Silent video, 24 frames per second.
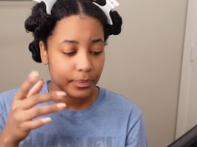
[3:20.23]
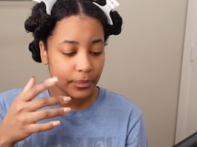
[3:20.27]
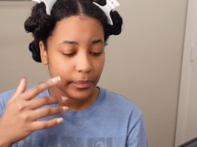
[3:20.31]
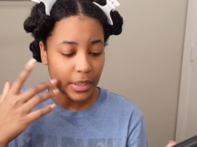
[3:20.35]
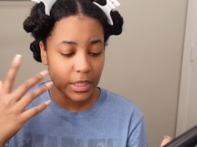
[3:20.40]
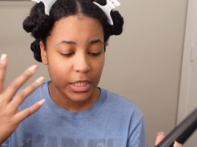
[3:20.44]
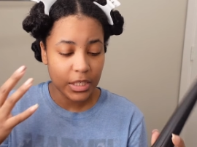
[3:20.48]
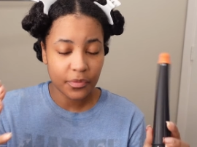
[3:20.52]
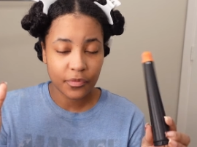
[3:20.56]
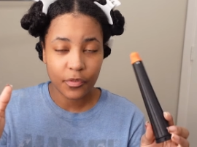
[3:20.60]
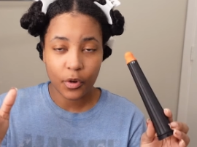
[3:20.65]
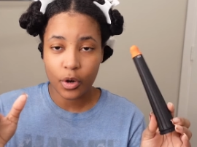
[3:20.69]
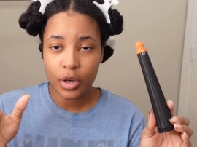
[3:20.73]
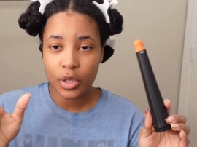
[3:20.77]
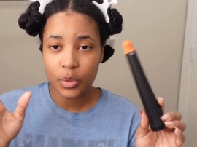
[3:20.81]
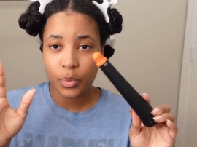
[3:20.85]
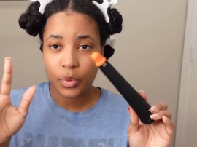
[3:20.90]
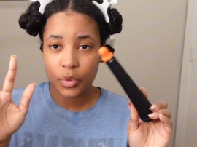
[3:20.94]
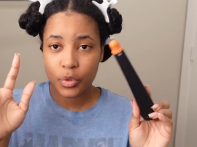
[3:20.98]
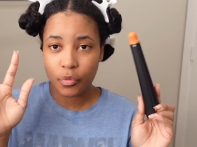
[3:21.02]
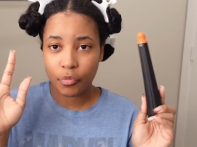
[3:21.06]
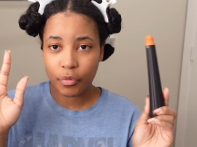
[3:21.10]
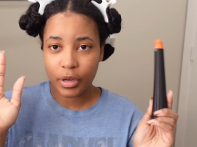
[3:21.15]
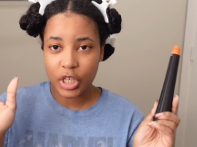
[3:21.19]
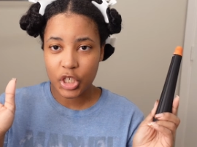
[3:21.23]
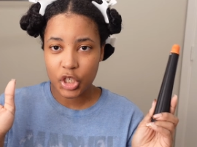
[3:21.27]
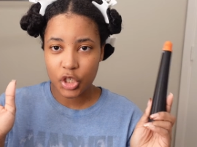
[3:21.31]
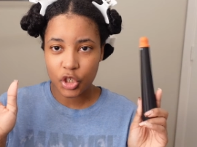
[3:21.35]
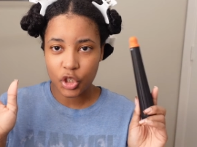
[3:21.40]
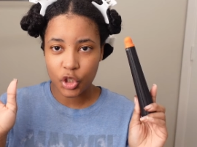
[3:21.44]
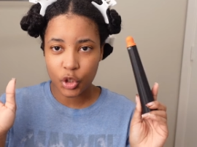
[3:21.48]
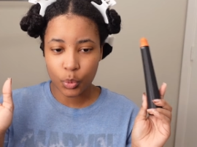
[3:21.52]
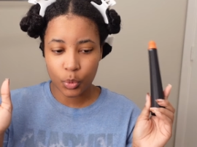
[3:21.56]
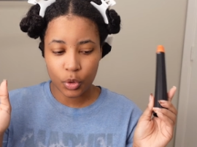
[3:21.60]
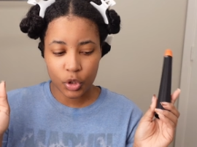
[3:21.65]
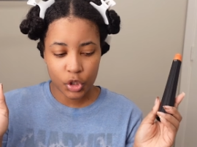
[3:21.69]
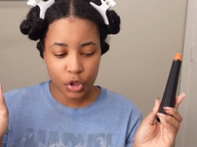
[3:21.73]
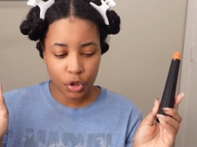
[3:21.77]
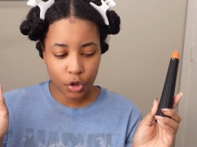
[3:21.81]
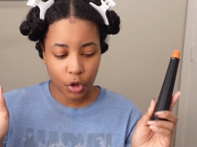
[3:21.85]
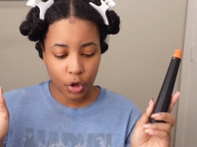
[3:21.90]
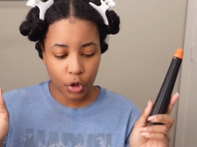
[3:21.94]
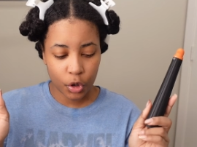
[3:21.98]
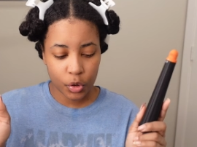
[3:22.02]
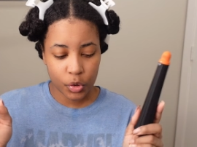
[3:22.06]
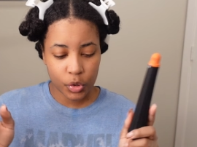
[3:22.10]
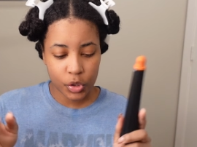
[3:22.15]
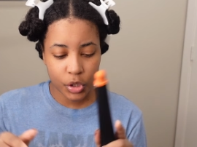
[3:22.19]
as far as what direction you want your
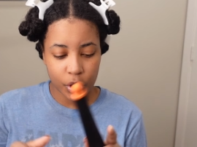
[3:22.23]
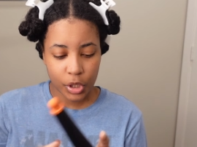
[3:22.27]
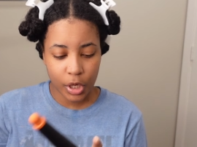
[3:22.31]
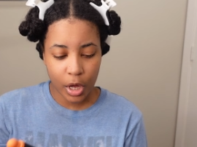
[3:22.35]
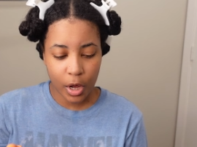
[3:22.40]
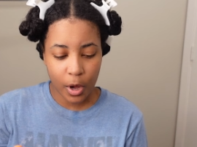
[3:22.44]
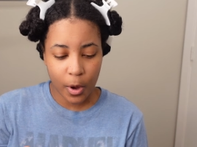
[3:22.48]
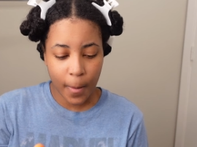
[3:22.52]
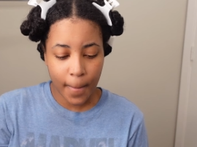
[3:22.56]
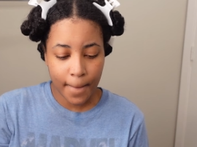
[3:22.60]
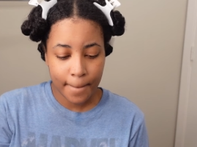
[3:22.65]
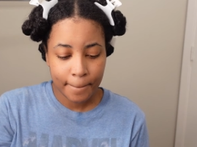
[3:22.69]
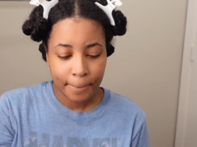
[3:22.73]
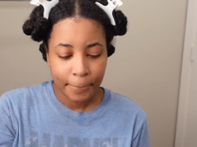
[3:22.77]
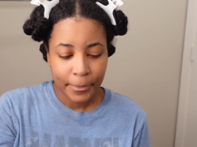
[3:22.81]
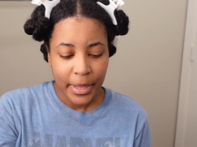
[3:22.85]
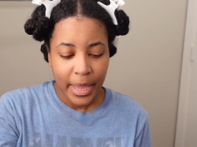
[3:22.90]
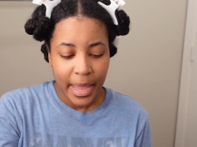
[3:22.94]
curls to go.